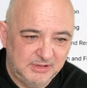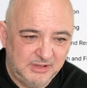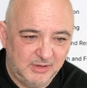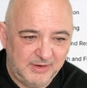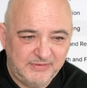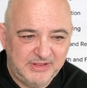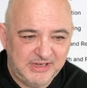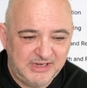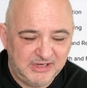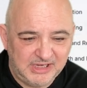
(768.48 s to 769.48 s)
you know,
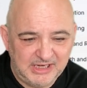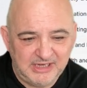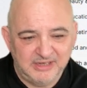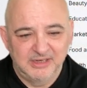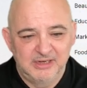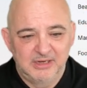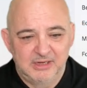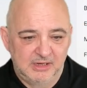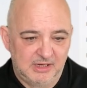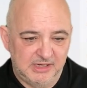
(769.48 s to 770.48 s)
everything you need.
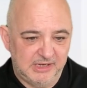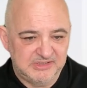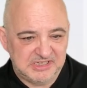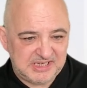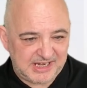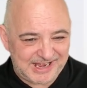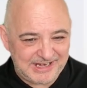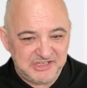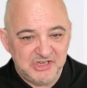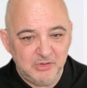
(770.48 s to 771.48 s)
Now, as I said, I
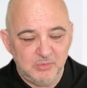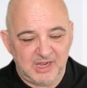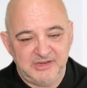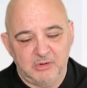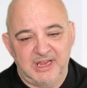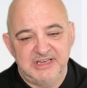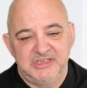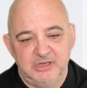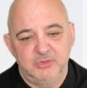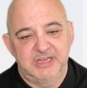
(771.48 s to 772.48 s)
don't like
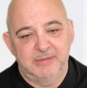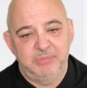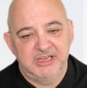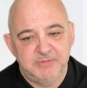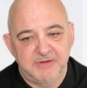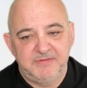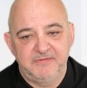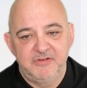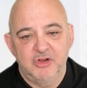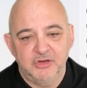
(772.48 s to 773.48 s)
to use templates, but if
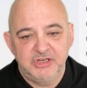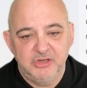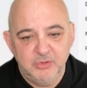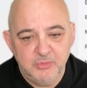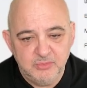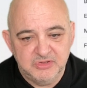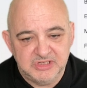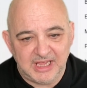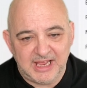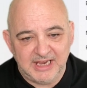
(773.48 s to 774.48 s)
you've not
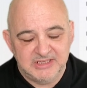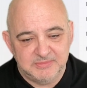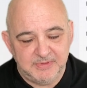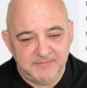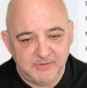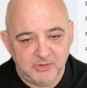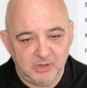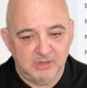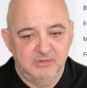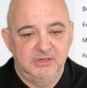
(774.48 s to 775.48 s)
used ads
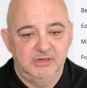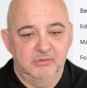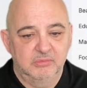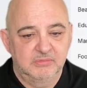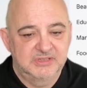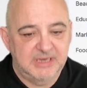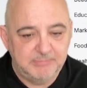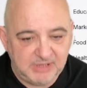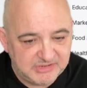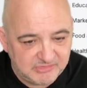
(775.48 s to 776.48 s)
before, you know,
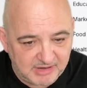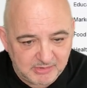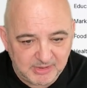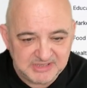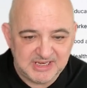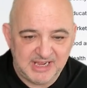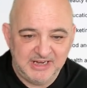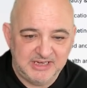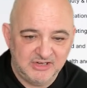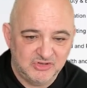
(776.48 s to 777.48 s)
template's a great way to start.
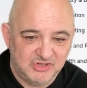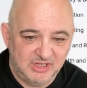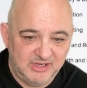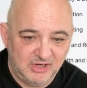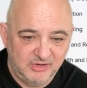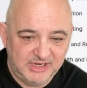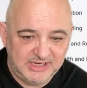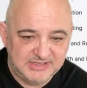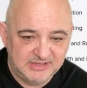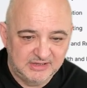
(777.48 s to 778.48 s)
You can just click on
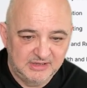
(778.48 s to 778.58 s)
these,